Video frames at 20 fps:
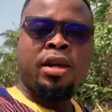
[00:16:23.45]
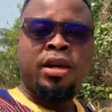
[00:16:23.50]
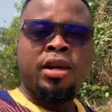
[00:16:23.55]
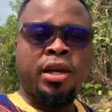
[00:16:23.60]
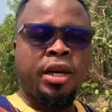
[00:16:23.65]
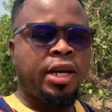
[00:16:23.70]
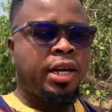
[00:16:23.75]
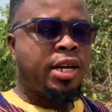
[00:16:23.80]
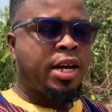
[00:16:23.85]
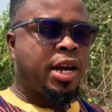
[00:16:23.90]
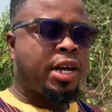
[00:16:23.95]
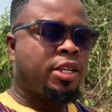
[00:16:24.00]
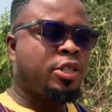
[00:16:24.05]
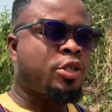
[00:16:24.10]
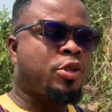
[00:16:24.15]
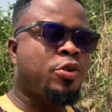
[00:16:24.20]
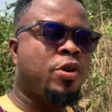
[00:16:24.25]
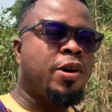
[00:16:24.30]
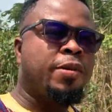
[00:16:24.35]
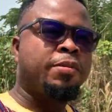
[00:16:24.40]
Hey guys,
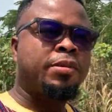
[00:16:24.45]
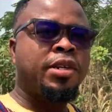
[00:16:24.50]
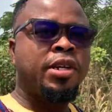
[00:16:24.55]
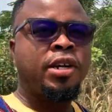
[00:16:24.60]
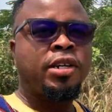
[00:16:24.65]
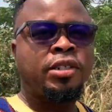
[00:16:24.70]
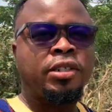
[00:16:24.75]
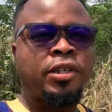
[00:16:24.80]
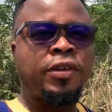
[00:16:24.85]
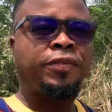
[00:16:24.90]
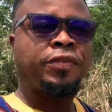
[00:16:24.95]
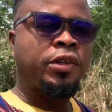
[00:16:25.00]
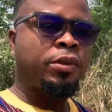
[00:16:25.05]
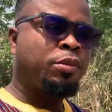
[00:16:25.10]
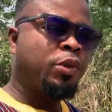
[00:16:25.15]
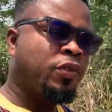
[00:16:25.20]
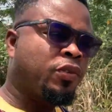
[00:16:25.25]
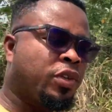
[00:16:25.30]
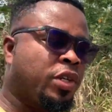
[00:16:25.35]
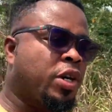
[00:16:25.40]
so I'm done after
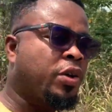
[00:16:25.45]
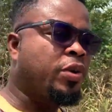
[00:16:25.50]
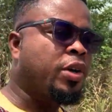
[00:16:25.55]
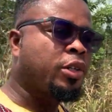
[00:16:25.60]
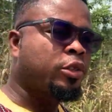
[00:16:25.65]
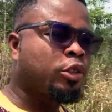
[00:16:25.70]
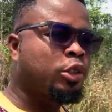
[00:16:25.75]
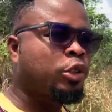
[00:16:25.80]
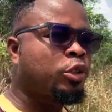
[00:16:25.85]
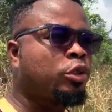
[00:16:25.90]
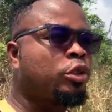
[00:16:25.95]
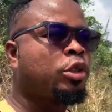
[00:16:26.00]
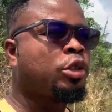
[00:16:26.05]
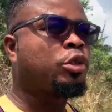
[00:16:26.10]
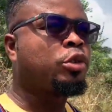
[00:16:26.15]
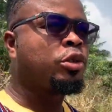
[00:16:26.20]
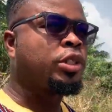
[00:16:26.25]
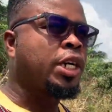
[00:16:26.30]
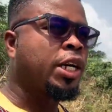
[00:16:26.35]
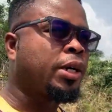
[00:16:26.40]
moving around showing
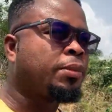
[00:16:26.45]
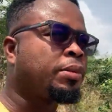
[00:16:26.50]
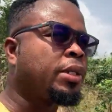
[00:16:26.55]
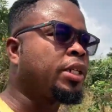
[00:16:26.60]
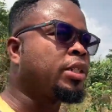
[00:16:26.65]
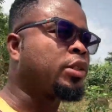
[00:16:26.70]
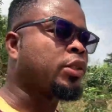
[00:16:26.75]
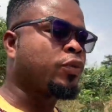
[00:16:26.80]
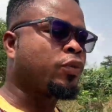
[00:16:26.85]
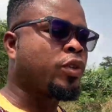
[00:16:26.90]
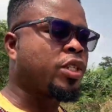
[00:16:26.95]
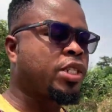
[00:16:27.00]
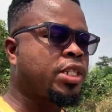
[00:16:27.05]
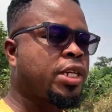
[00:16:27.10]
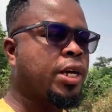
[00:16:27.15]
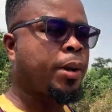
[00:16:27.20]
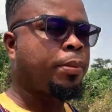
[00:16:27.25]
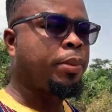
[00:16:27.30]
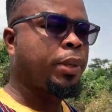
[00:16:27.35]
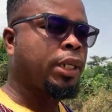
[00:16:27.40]
you the update of what is
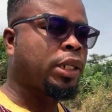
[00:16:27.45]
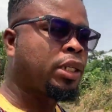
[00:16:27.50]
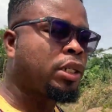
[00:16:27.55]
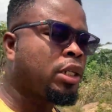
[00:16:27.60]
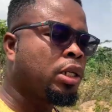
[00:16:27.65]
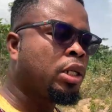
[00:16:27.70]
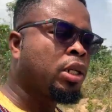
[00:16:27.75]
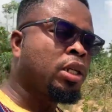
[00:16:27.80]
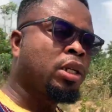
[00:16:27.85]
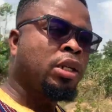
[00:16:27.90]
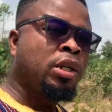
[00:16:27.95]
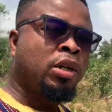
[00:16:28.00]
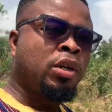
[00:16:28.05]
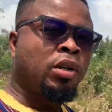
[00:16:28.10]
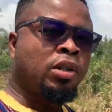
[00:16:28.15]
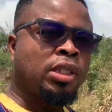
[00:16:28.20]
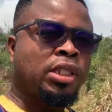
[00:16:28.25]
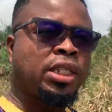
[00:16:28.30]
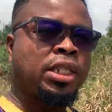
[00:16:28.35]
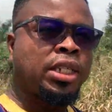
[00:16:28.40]
happening
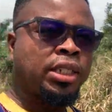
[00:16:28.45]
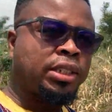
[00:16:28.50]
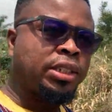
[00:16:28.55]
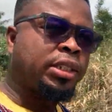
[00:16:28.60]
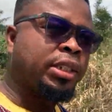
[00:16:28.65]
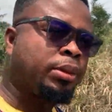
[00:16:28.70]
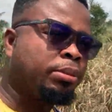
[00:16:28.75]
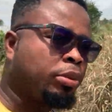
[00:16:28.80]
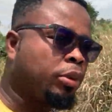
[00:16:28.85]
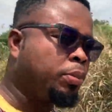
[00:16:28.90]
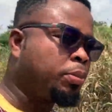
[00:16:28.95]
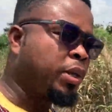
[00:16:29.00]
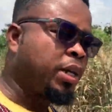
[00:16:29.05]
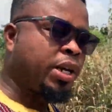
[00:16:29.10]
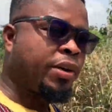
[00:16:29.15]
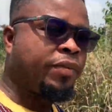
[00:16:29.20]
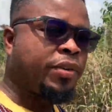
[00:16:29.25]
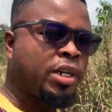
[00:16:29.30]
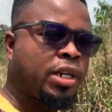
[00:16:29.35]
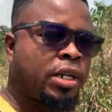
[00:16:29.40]
on the Asebu
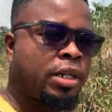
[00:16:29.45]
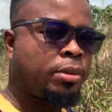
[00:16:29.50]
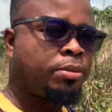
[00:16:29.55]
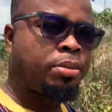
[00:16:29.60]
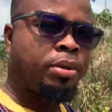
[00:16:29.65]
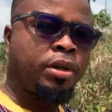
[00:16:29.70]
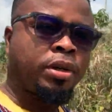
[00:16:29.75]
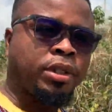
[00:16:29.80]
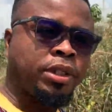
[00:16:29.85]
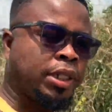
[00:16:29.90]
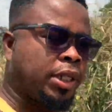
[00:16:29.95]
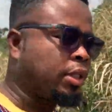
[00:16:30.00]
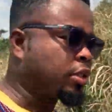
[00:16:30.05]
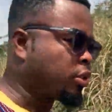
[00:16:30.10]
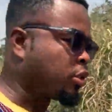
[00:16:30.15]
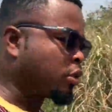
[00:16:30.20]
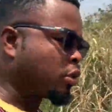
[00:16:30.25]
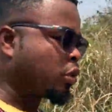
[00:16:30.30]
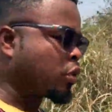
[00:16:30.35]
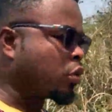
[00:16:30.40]
Pan-African project.
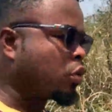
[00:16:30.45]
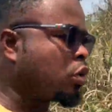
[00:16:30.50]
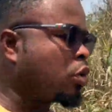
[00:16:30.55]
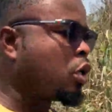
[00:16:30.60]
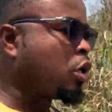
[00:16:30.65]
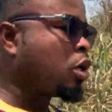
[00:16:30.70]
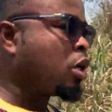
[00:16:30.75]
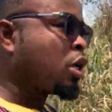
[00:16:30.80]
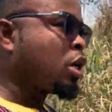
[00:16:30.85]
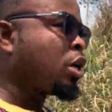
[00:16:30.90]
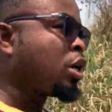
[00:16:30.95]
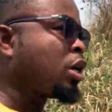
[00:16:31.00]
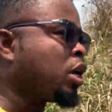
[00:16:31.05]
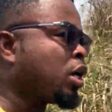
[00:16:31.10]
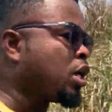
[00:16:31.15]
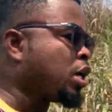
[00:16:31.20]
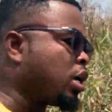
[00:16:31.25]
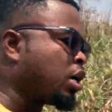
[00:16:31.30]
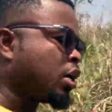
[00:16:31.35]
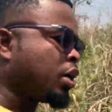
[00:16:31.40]
So
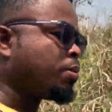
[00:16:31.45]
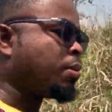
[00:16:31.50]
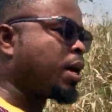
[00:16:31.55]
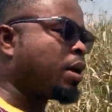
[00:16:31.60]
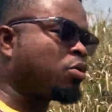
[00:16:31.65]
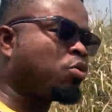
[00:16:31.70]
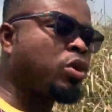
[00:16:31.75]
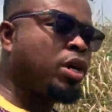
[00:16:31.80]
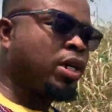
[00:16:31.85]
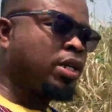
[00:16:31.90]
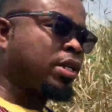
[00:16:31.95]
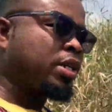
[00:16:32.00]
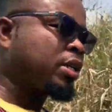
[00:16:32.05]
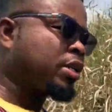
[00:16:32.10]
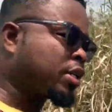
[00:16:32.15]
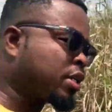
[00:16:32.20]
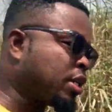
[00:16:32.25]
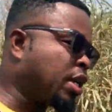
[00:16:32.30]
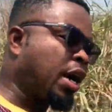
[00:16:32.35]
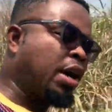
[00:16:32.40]
I
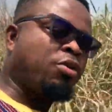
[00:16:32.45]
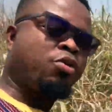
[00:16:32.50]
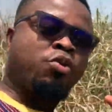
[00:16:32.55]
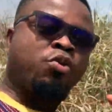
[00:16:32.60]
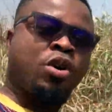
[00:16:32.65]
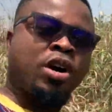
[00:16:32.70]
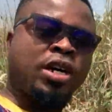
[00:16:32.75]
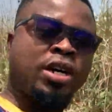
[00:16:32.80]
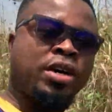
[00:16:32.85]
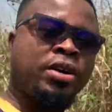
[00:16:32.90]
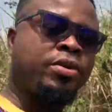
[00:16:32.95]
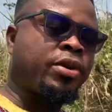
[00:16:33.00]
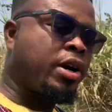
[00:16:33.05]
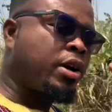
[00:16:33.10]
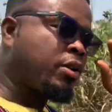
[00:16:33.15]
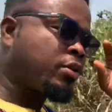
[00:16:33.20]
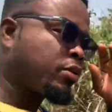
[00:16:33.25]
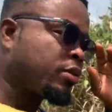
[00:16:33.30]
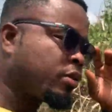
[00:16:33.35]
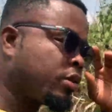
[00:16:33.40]
worked
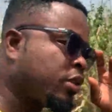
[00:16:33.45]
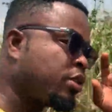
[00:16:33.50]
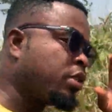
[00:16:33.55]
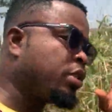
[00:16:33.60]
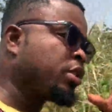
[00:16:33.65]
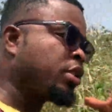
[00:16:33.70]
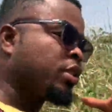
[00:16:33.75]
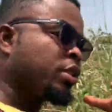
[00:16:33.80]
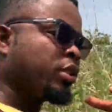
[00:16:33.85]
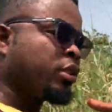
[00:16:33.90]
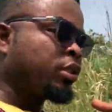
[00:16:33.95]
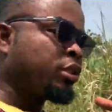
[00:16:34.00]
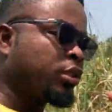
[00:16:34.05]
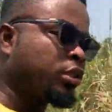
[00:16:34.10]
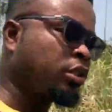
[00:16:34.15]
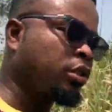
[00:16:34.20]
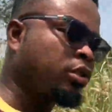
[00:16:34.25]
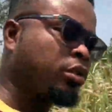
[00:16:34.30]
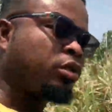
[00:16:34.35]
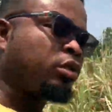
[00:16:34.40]
around,
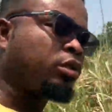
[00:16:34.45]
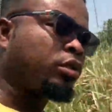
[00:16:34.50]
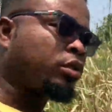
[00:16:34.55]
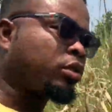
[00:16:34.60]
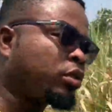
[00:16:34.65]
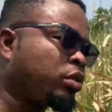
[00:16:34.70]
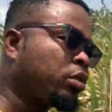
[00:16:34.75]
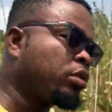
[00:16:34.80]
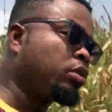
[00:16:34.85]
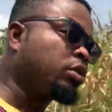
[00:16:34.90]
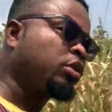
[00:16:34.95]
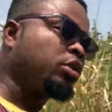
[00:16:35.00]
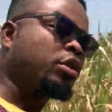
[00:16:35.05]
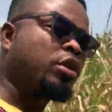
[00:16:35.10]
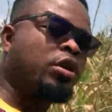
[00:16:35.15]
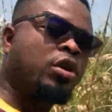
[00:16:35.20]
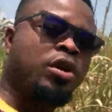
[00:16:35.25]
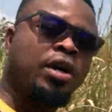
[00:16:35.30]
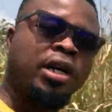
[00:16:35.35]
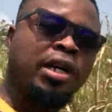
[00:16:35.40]
you know,
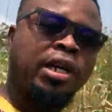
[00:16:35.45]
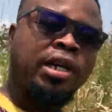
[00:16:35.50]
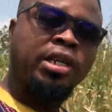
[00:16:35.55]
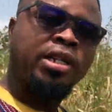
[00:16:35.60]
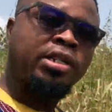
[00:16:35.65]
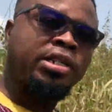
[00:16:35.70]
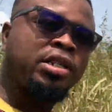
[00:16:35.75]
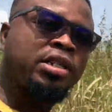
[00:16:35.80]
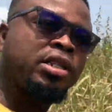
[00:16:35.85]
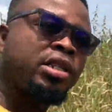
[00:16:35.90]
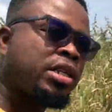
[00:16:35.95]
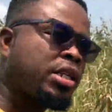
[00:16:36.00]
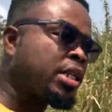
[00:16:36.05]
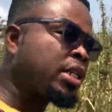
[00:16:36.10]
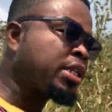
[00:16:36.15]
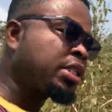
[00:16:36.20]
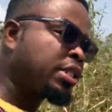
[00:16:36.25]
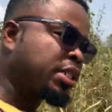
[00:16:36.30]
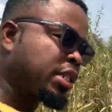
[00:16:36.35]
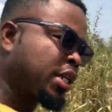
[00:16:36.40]
saw at least
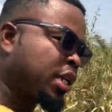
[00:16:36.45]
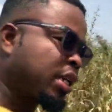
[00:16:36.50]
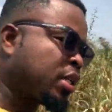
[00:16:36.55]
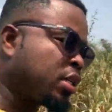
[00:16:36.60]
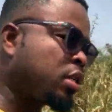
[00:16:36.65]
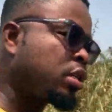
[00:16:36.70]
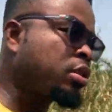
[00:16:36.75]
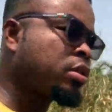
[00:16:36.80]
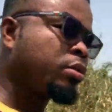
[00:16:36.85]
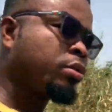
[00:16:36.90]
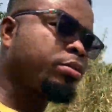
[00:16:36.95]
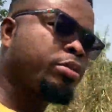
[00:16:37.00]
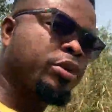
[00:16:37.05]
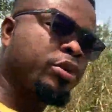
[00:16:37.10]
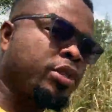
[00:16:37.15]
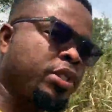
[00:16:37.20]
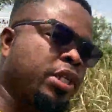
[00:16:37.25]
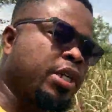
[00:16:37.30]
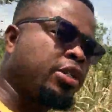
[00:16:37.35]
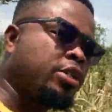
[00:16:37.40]
10
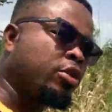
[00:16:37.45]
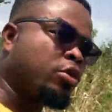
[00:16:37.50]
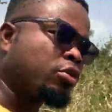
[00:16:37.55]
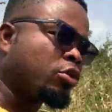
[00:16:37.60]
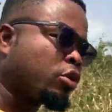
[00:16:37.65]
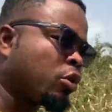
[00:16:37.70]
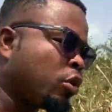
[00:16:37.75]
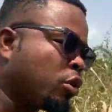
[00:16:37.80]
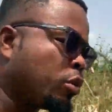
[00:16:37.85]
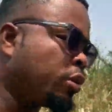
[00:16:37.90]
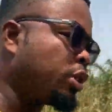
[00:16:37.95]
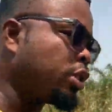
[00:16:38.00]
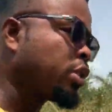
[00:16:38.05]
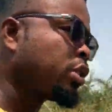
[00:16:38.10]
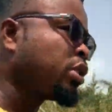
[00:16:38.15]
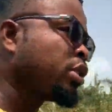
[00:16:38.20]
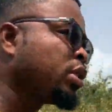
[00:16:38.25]
projects ongoing.